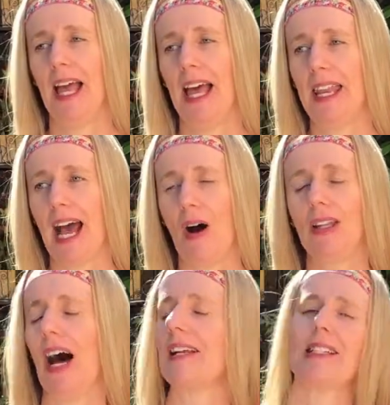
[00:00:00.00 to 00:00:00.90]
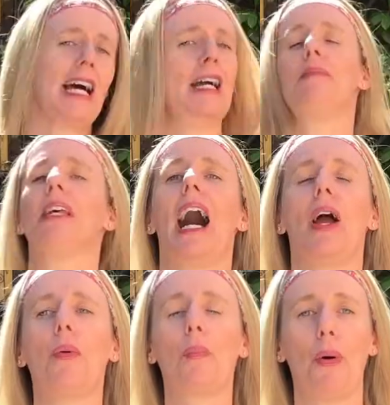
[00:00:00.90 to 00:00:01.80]
Now, a lot of times
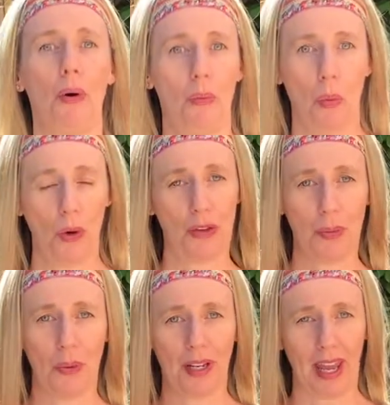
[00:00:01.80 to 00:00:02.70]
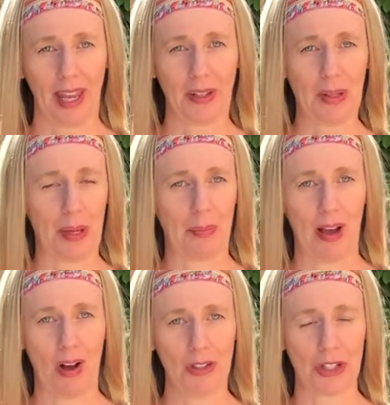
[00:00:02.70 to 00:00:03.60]
I will put more than one candle on
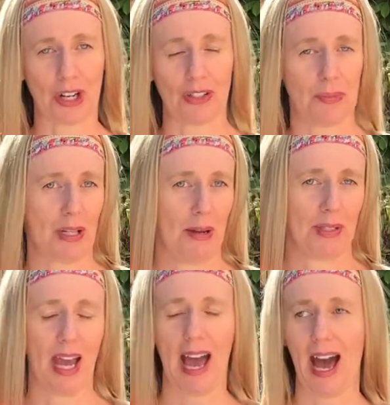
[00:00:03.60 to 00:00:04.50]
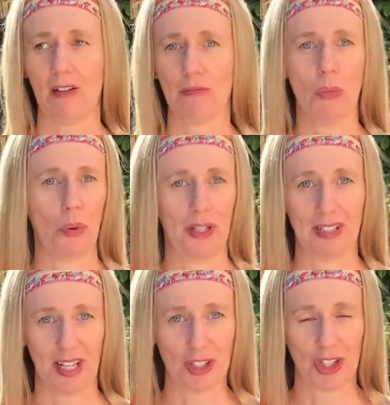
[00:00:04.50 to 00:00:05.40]
my altar. Sometimes I have more
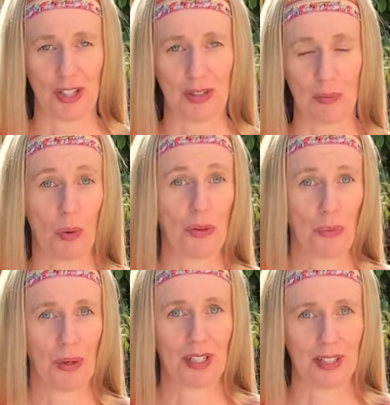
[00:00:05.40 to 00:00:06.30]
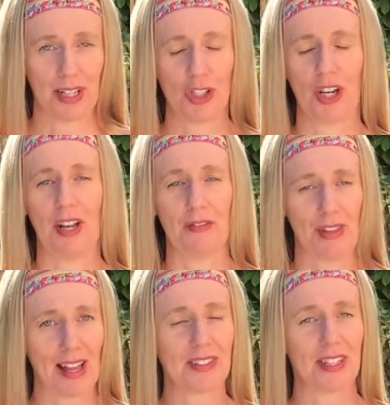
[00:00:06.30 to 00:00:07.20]
intentions, more than one intention. If
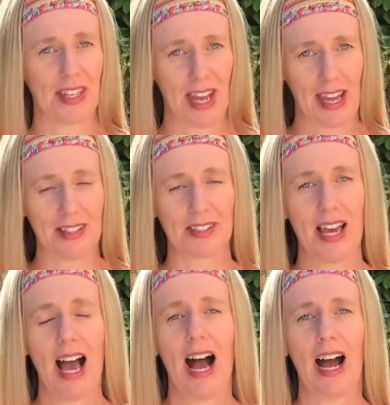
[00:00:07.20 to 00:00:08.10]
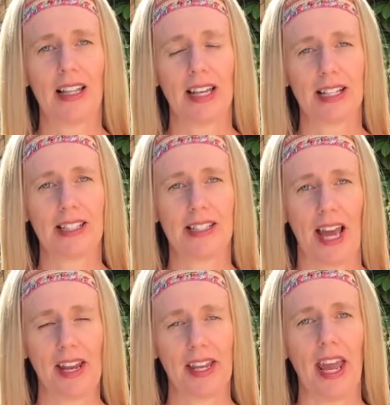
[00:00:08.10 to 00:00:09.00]
that's the case, I like to
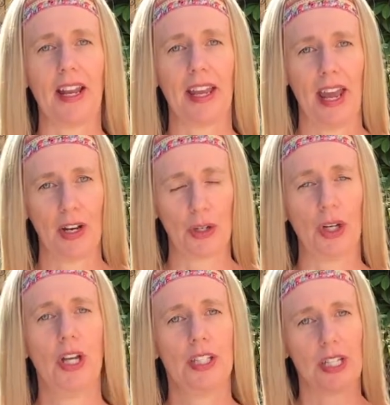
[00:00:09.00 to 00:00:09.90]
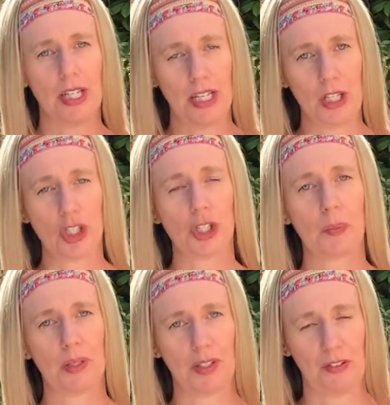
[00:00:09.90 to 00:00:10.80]
dedicate a candle to each
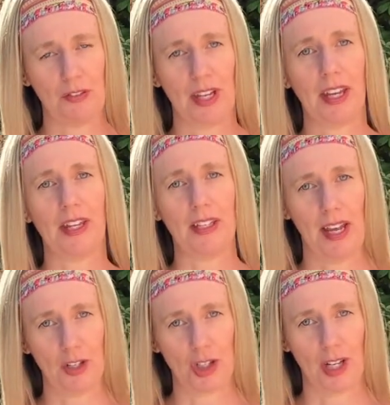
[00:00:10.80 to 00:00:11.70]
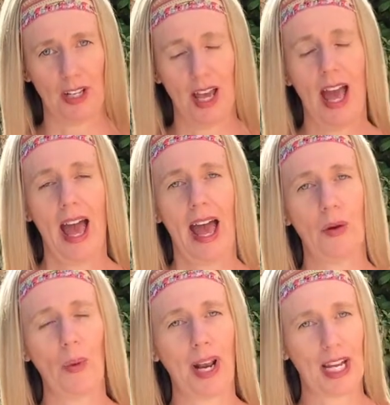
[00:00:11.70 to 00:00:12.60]
specific intention.
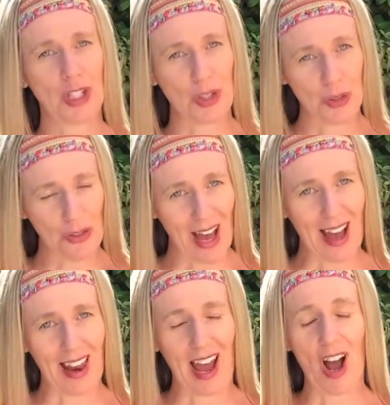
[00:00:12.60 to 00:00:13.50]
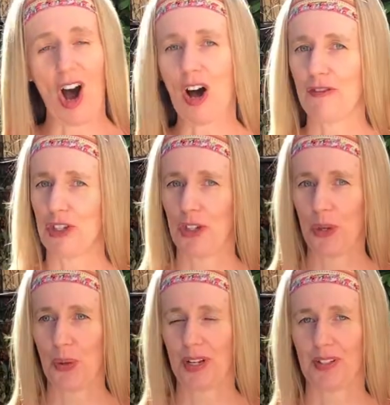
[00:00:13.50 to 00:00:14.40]
And when I do that, I often
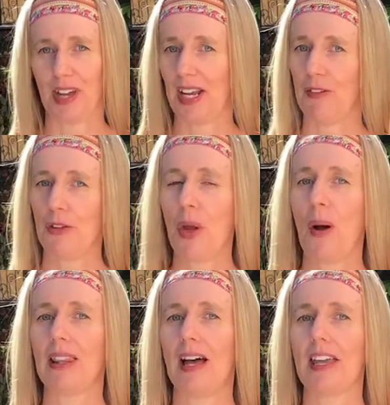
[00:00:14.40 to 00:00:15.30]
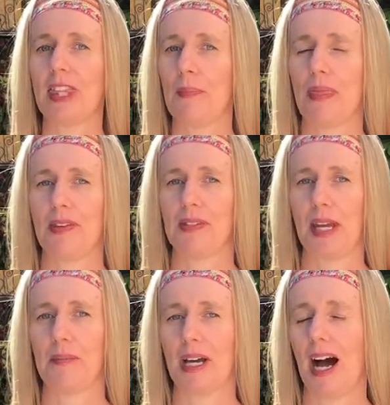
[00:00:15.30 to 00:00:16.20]
notice that even though I light them at the
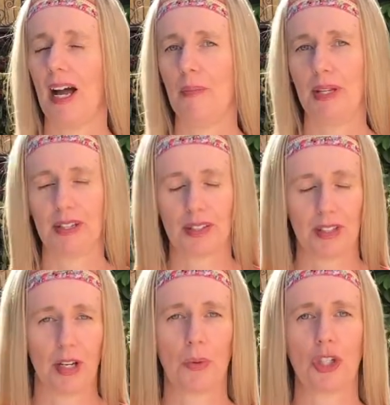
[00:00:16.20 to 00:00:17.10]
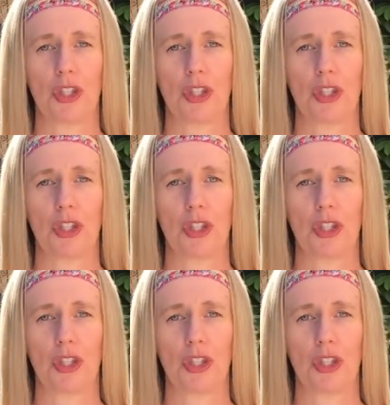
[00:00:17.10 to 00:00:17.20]
same time and extinguish